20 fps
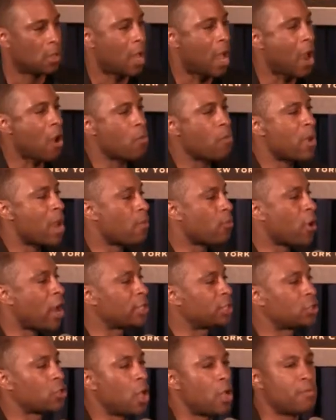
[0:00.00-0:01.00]
I remember
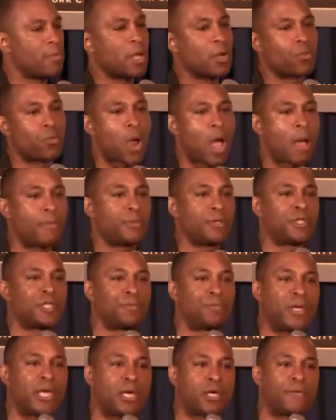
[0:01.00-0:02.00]
I saw Mitt Romney
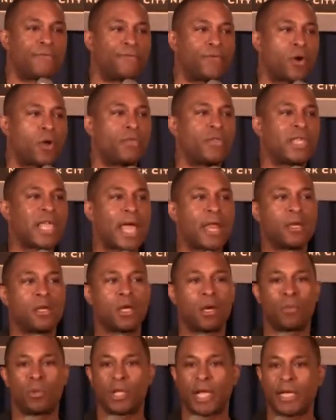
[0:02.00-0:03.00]
speak in front of the
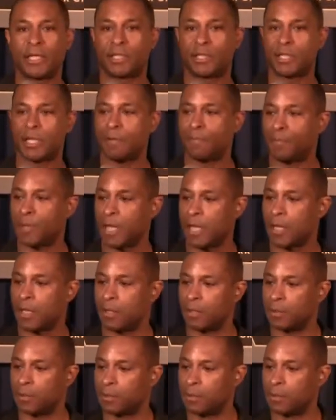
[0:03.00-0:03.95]
NAACP.